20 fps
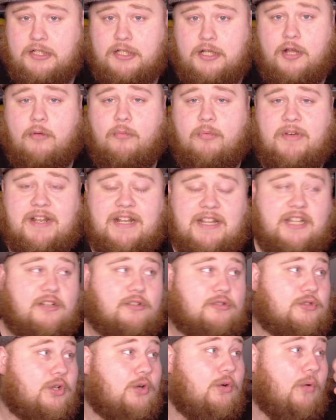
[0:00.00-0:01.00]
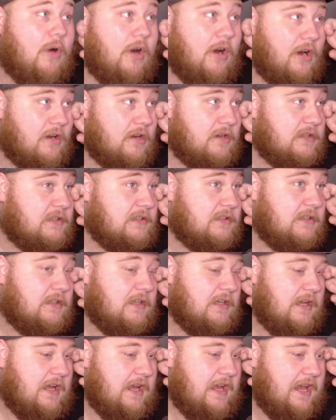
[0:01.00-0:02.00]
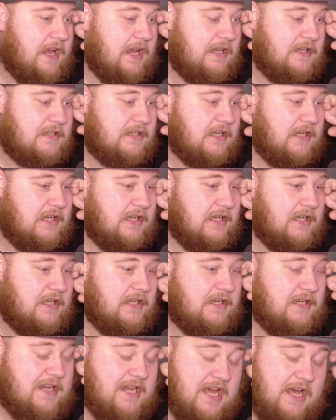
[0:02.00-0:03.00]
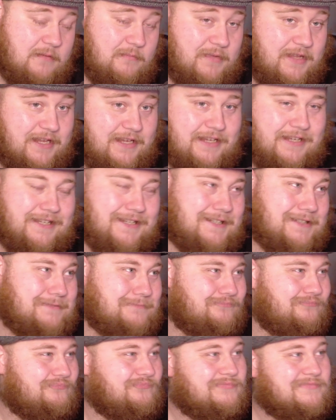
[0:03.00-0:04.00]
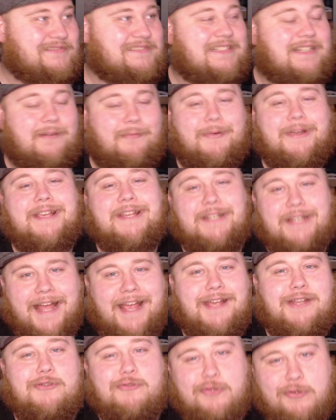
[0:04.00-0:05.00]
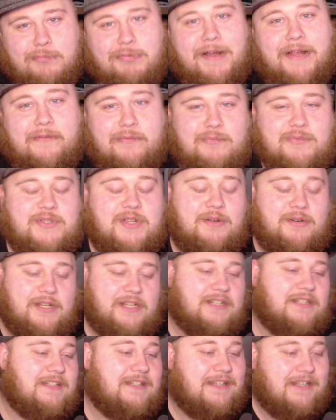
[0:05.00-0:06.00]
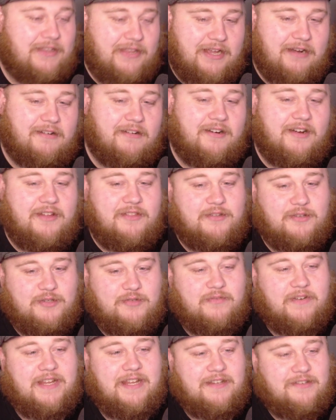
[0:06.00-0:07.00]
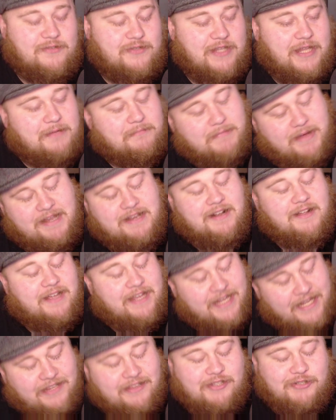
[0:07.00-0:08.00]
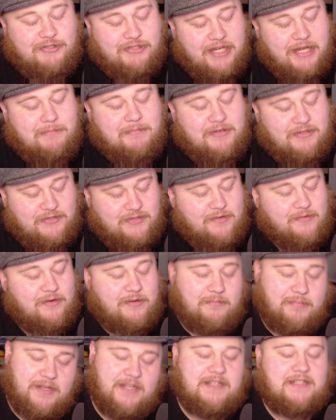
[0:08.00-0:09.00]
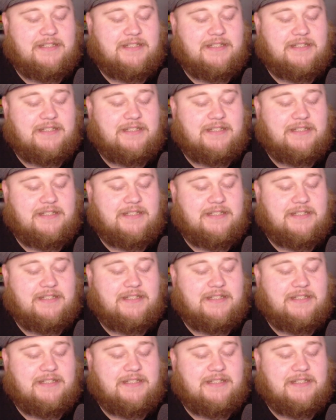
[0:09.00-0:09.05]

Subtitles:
went a little too hard. And now I'm like, you know, I could use a break from soda. There are other drinks. They may not hit the same as soda, but